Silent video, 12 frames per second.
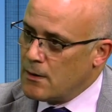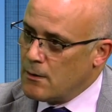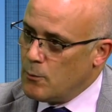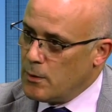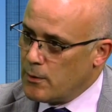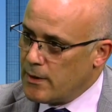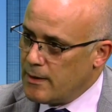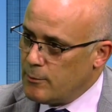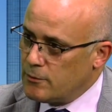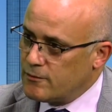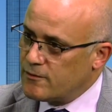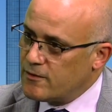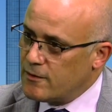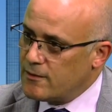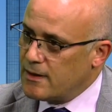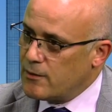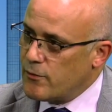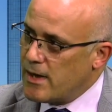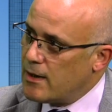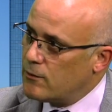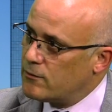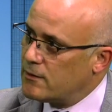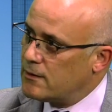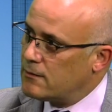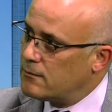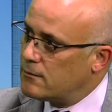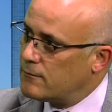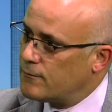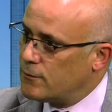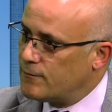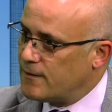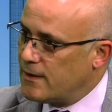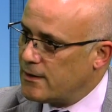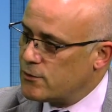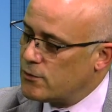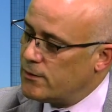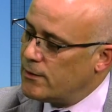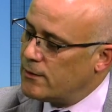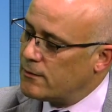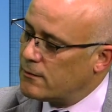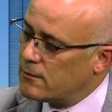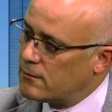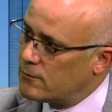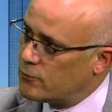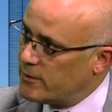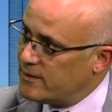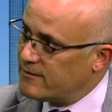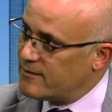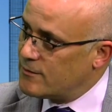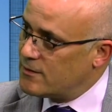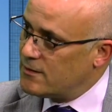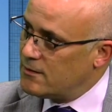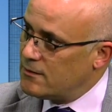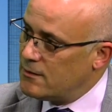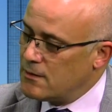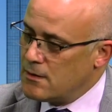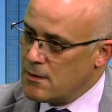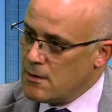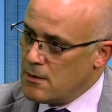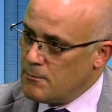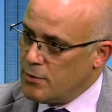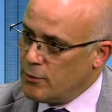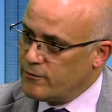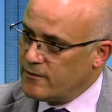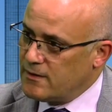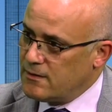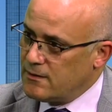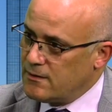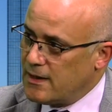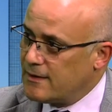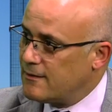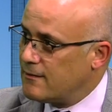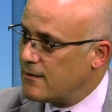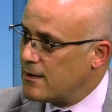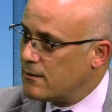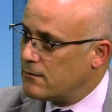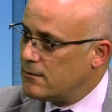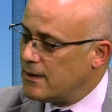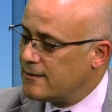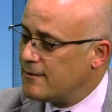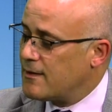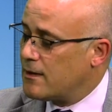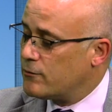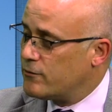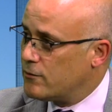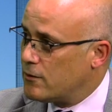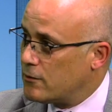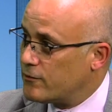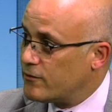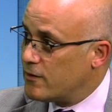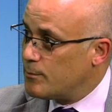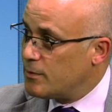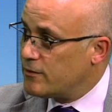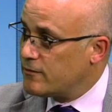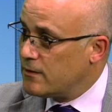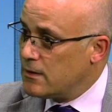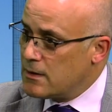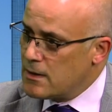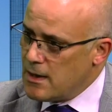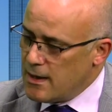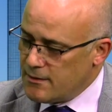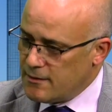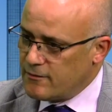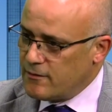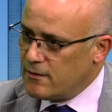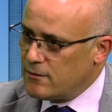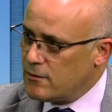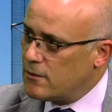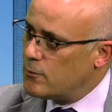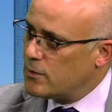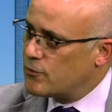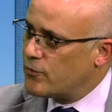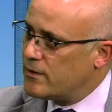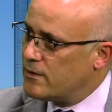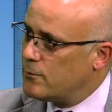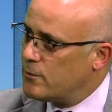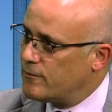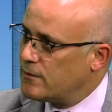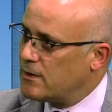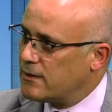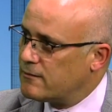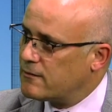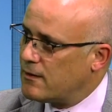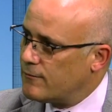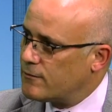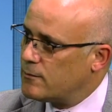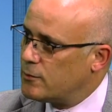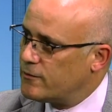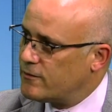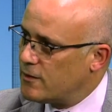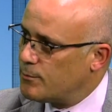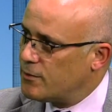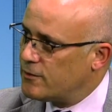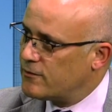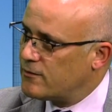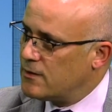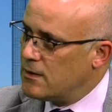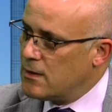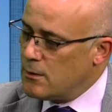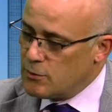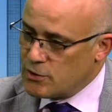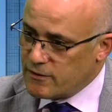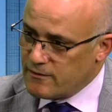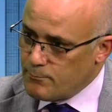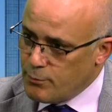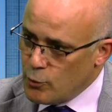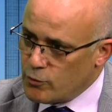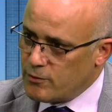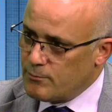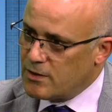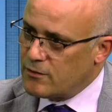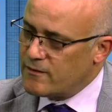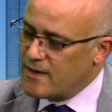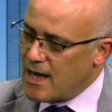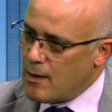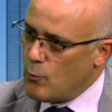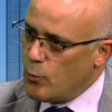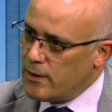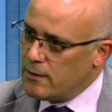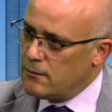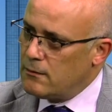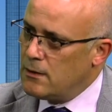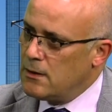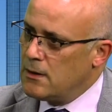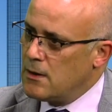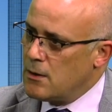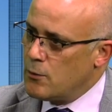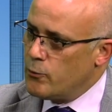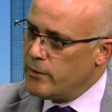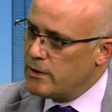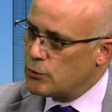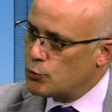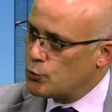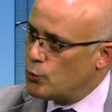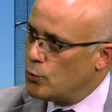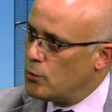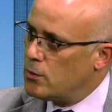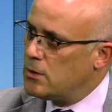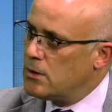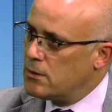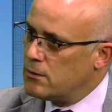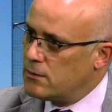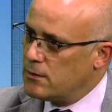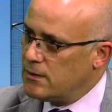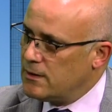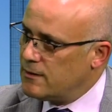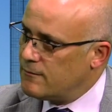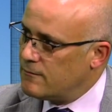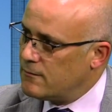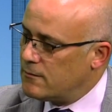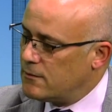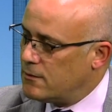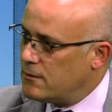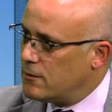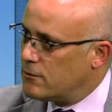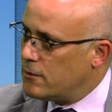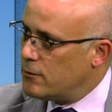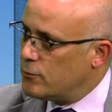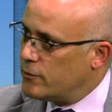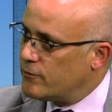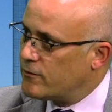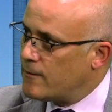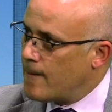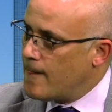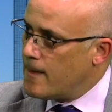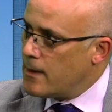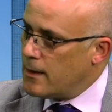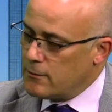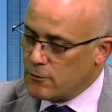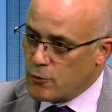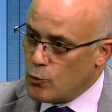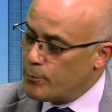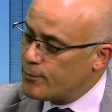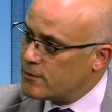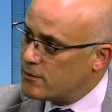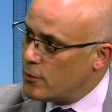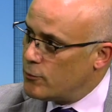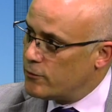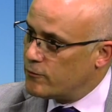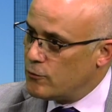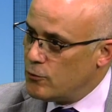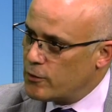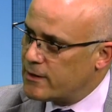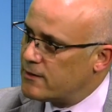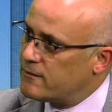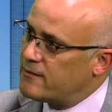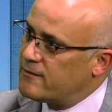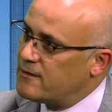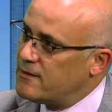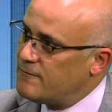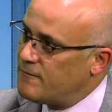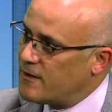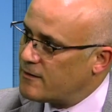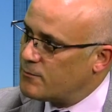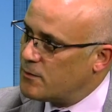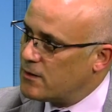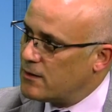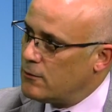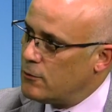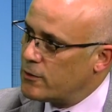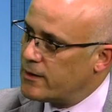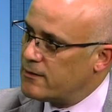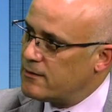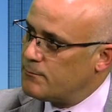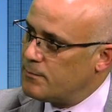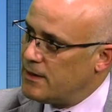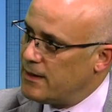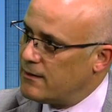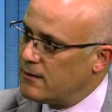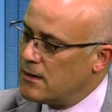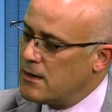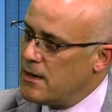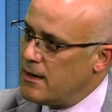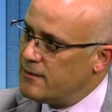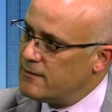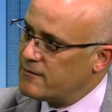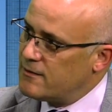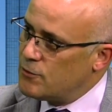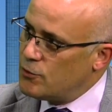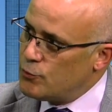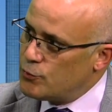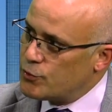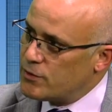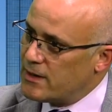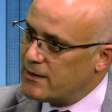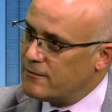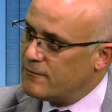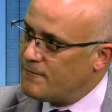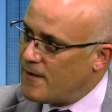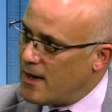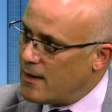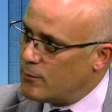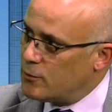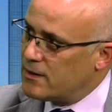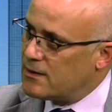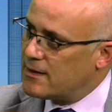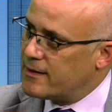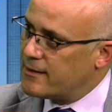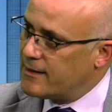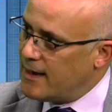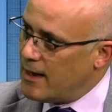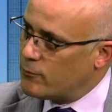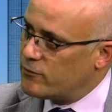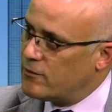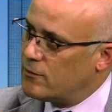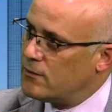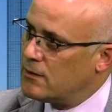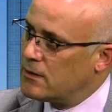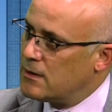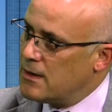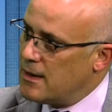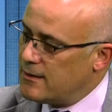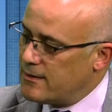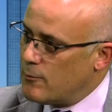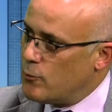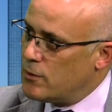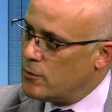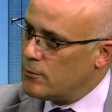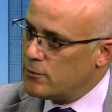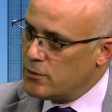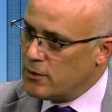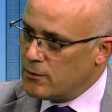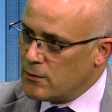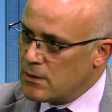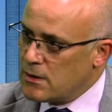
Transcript: We were able to turn that around and for the financial year uh, 2017 posted a $90,000 surplus. And this year, you know, we're trending with a nice comfortable surplus, which is important because that will reassure the, in, the donors and uh, the corporate donors who look at this as an investment and look at it being an institution that is viable, that they can count on, and that will, you know,